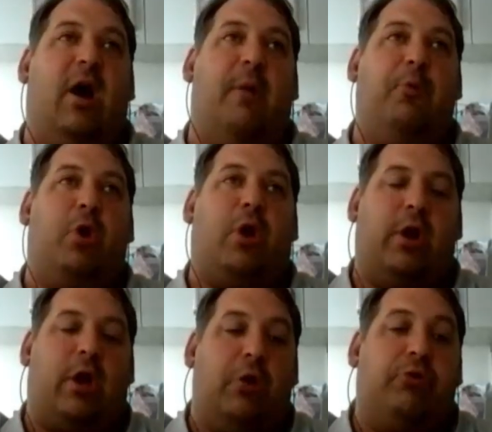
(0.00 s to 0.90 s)
I'm not going
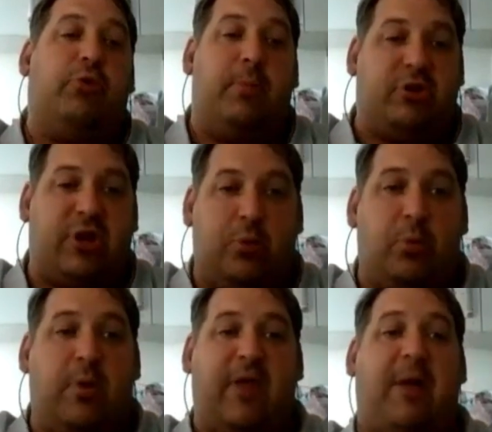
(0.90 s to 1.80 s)
to go and swim the channel
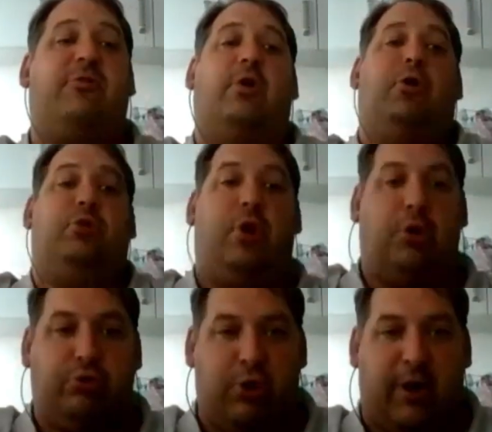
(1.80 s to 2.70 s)
with absolute
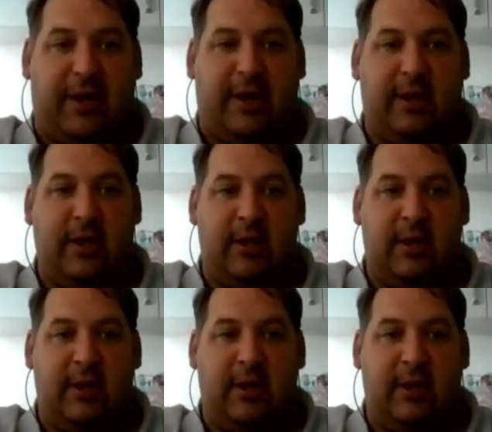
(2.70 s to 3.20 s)
no training,